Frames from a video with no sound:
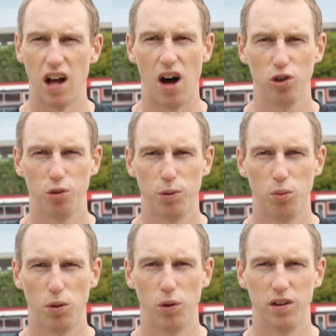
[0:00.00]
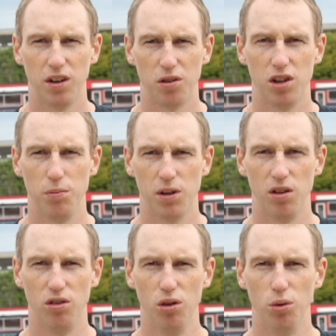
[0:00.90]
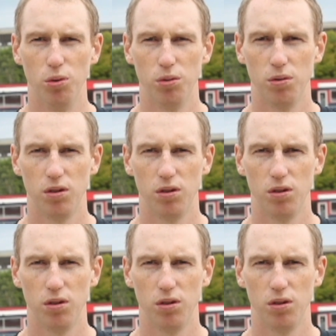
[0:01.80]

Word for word: knowledgeable about what the other team can do,